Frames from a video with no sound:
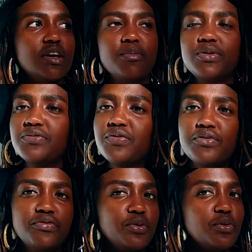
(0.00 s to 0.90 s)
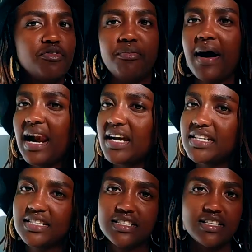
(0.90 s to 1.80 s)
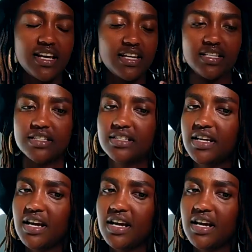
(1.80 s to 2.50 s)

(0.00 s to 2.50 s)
beautiful flow of balance and